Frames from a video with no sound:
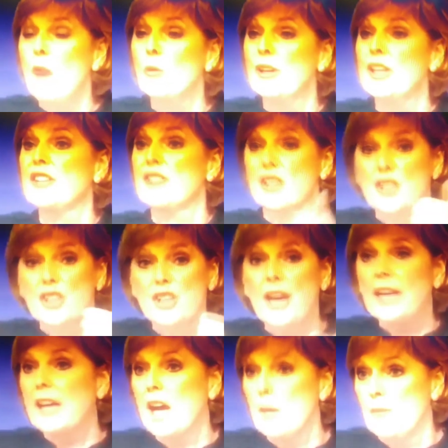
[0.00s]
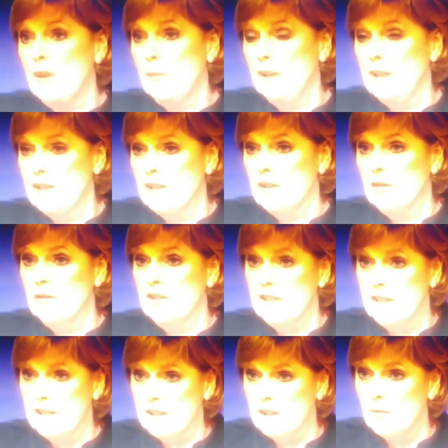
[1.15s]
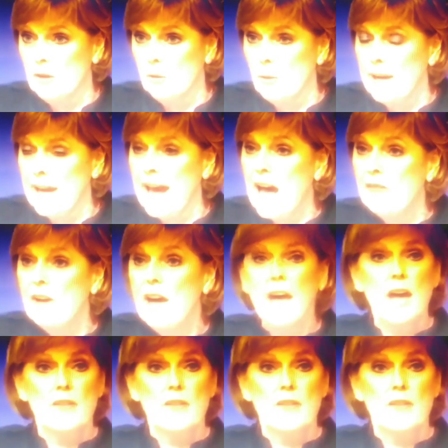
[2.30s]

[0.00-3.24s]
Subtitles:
And we need to shake up the political system that we have.